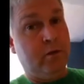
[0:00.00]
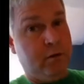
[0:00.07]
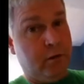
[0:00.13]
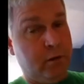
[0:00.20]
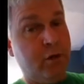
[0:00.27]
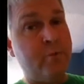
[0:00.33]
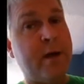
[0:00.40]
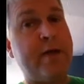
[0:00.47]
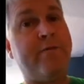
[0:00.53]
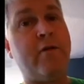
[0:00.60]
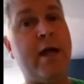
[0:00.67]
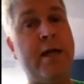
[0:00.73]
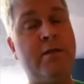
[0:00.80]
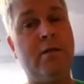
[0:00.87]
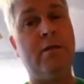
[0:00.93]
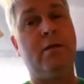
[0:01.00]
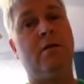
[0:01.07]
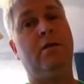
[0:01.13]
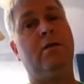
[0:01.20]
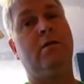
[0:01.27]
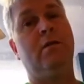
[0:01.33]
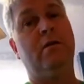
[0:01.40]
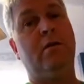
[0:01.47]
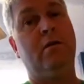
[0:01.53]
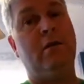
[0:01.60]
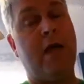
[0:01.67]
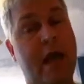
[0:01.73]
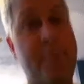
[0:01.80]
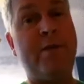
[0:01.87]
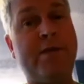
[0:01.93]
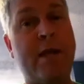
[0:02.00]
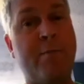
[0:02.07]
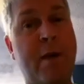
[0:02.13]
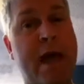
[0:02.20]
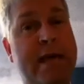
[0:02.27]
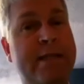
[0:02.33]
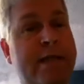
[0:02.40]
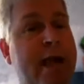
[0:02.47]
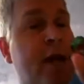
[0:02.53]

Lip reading: to you, my friends, happy St. Paddy's